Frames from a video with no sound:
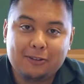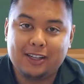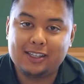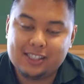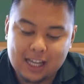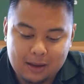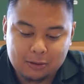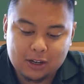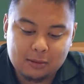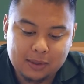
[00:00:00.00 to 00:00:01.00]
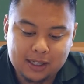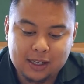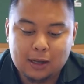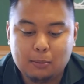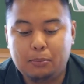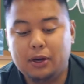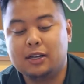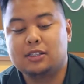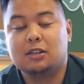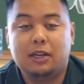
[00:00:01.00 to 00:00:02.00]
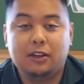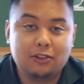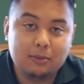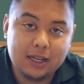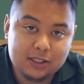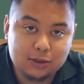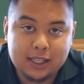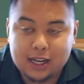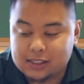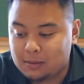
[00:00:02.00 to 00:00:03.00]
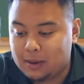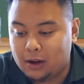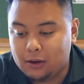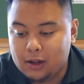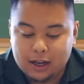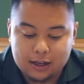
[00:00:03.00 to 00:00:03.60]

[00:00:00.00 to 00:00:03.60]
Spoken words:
For this step, I'm going to be putting some informational text about